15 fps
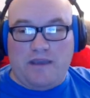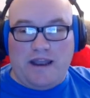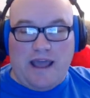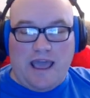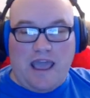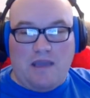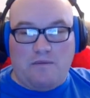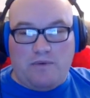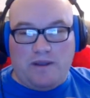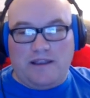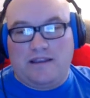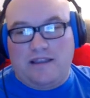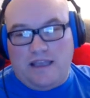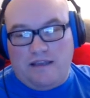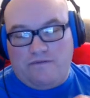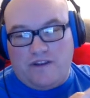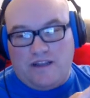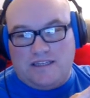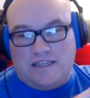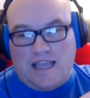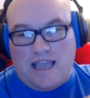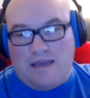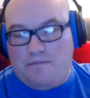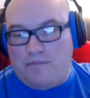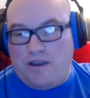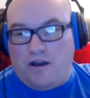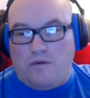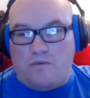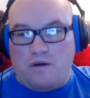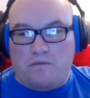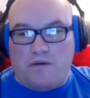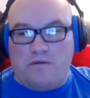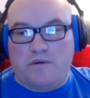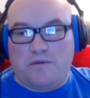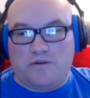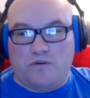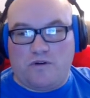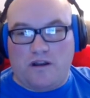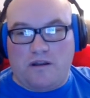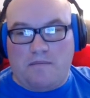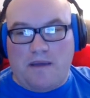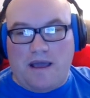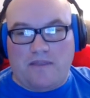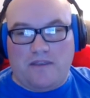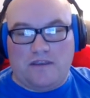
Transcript: Me and Abe, we did the Infinity and Beyond one where we were talking about the